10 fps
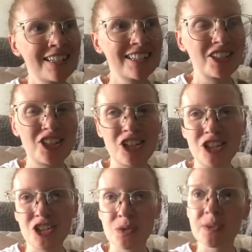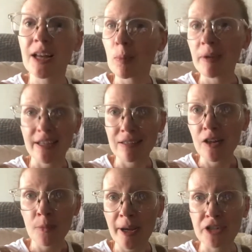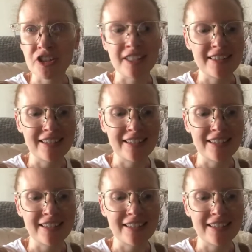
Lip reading: she just was helping other patients,